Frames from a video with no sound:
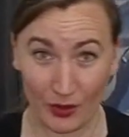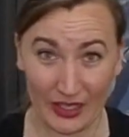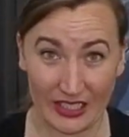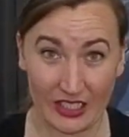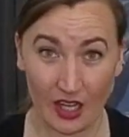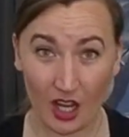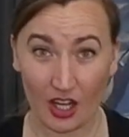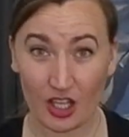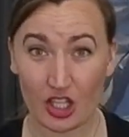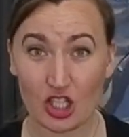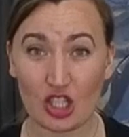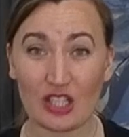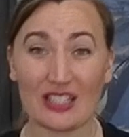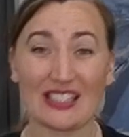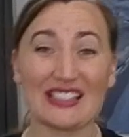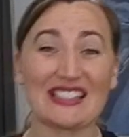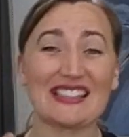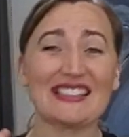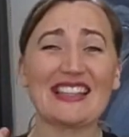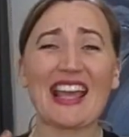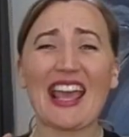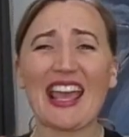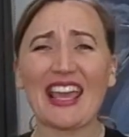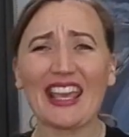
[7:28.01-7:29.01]
reduction
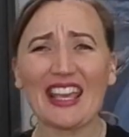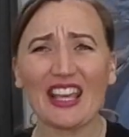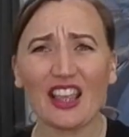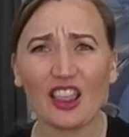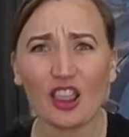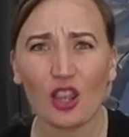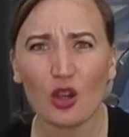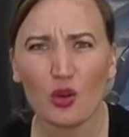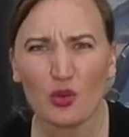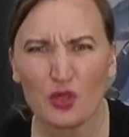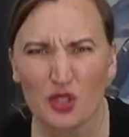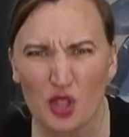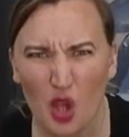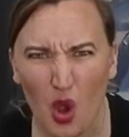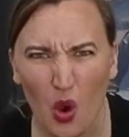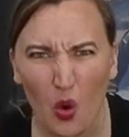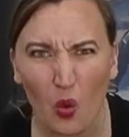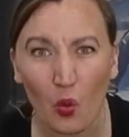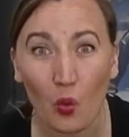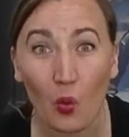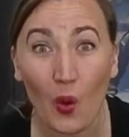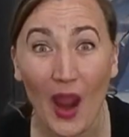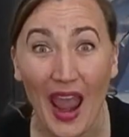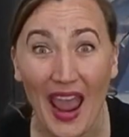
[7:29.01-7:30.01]
is take those
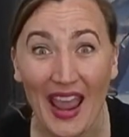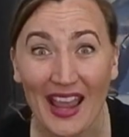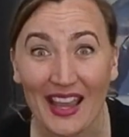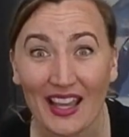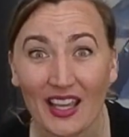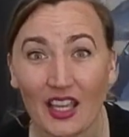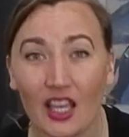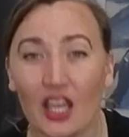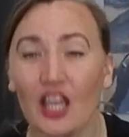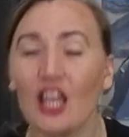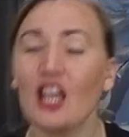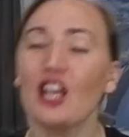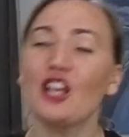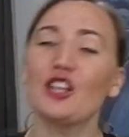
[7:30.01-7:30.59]
away.